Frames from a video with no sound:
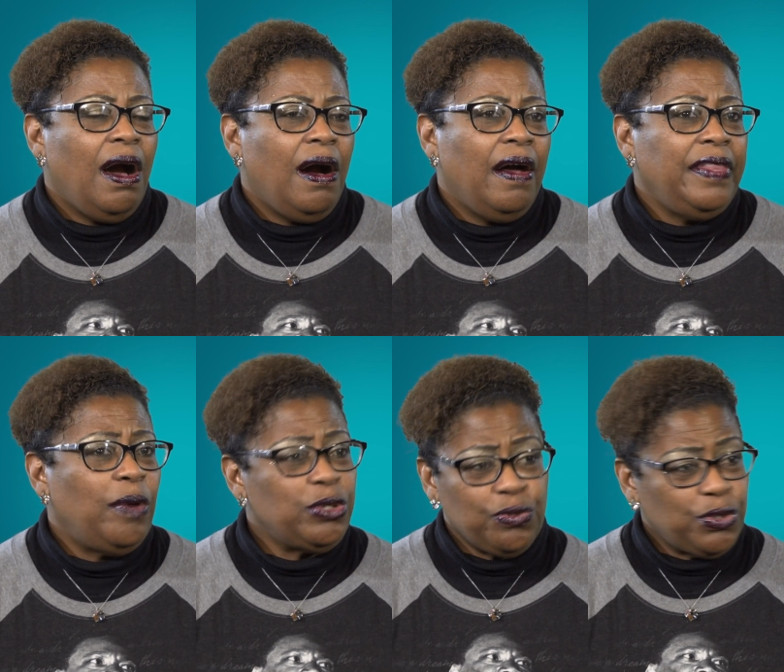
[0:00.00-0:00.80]
And
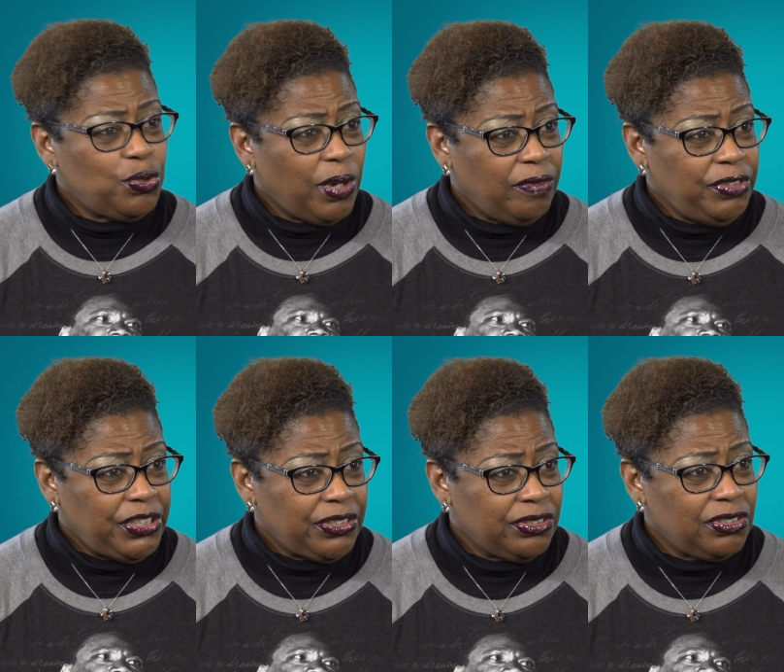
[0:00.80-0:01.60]
that was for 12
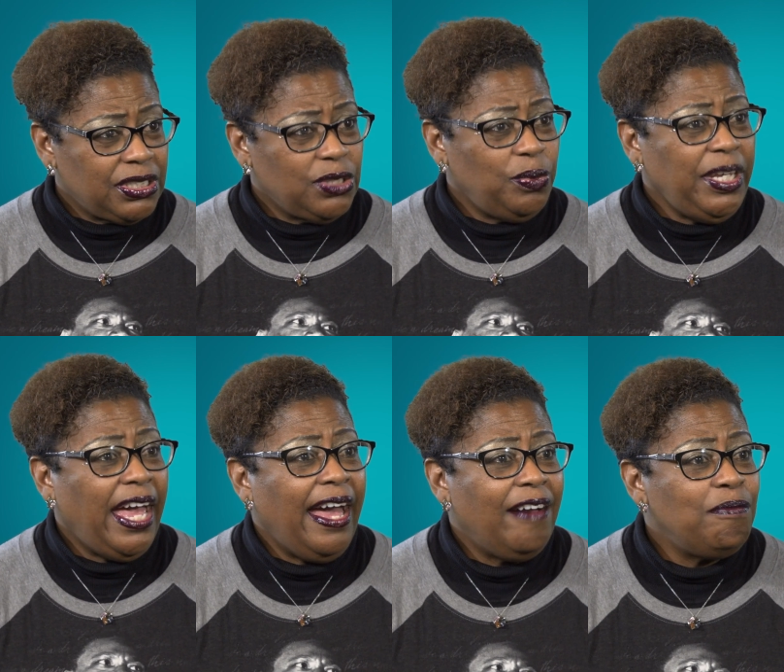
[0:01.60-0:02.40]
years. So we
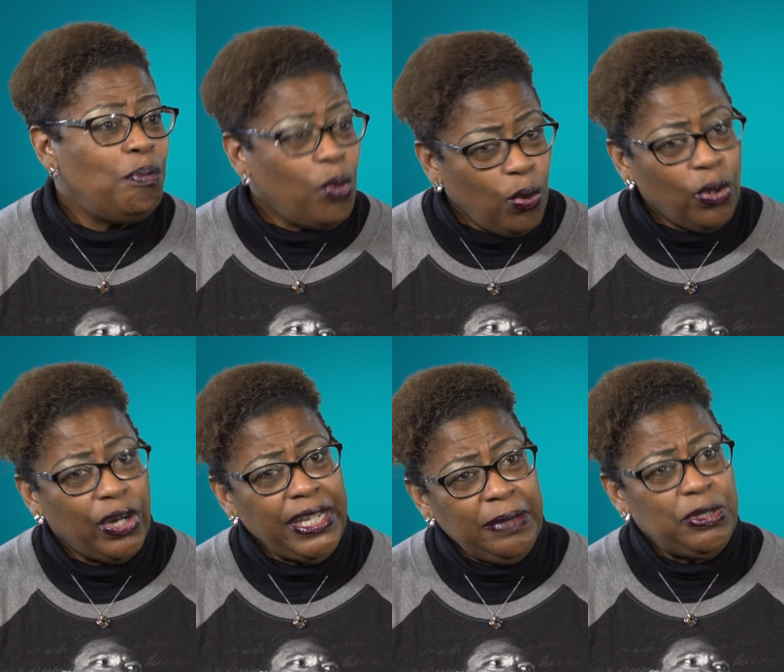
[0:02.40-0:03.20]
have
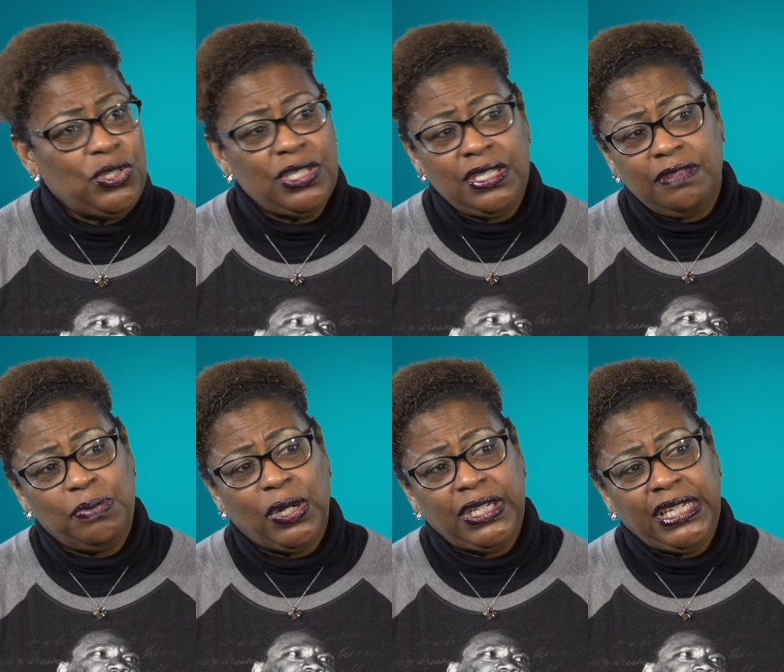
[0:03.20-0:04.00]
more images
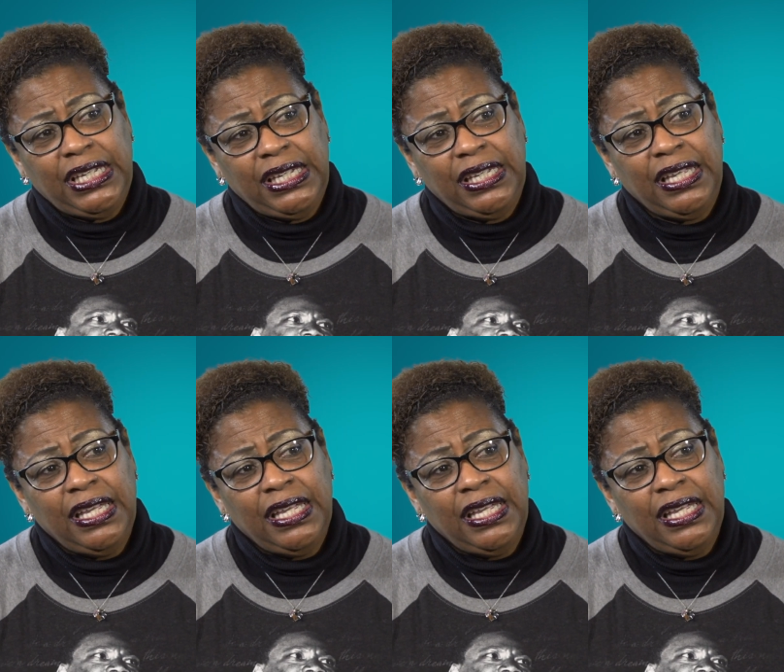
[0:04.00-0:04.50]
of Martin King